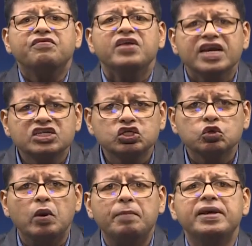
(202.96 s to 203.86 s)
The
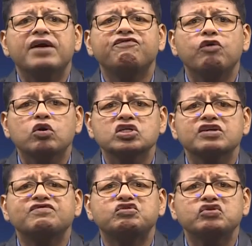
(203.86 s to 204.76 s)
issue will be a focus
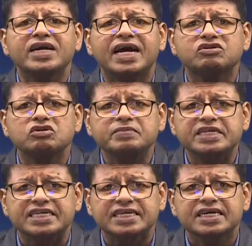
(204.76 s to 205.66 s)
of trilateral
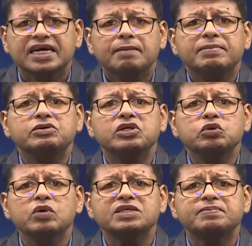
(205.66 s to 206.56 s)
meeting between
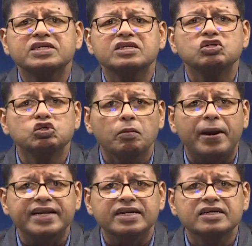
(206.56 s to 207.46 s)
US President Joe
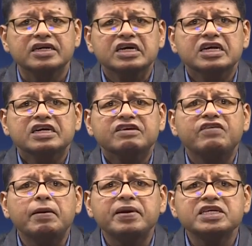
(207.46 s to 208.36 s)
Biden,
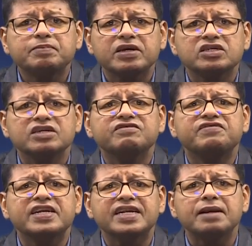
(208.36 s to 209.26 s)
Philippines President
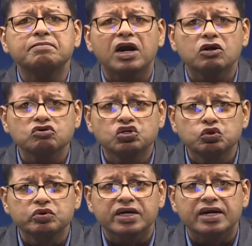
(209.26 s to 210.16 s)
Ferdinand Marcos
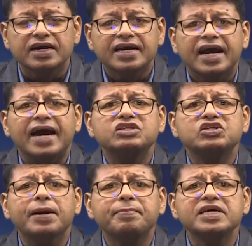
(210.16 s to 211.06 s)
Jr. and
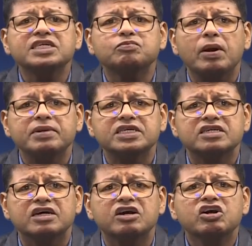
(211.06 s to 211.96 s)
Japanese Prime
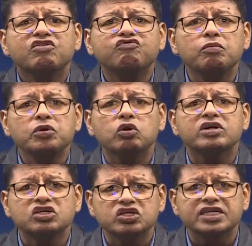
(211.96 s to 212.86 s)
Minister Fumio
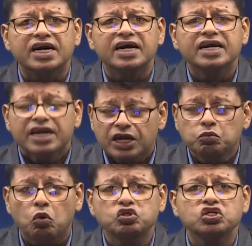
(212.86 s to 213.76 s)
Kishida
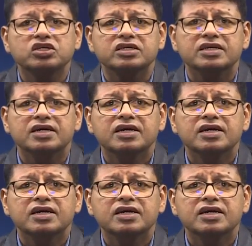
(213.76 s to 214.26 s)
in Washington.